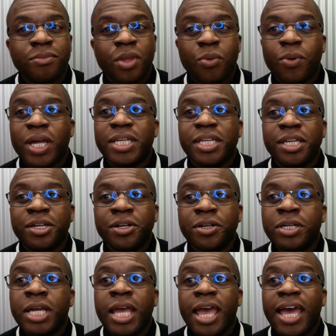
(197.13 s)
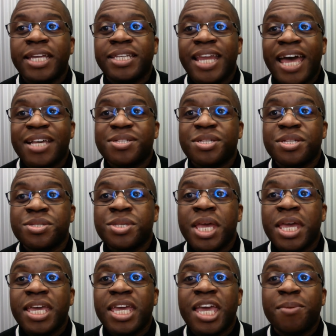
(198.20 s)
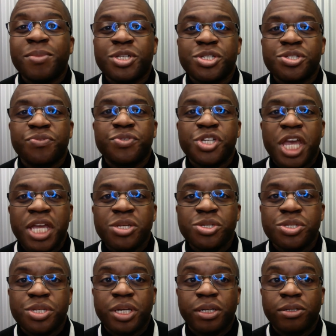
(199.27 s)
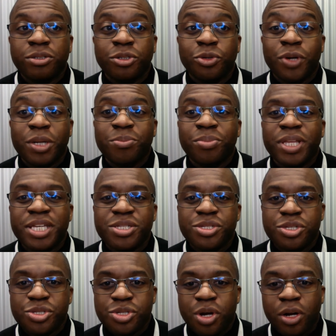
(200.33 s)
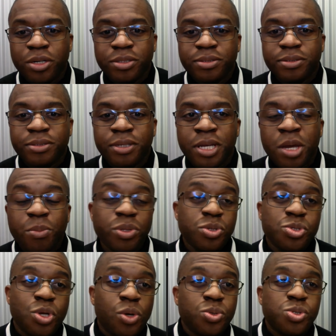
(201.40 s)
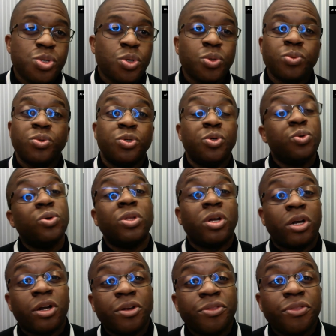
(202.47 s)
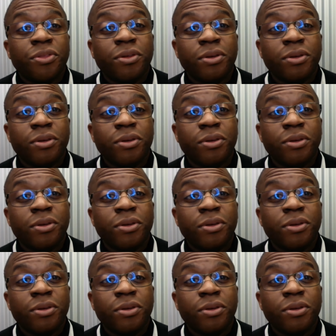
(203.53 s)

Right here at NASA's Images of Change is a great place to start. There's also Google Earth.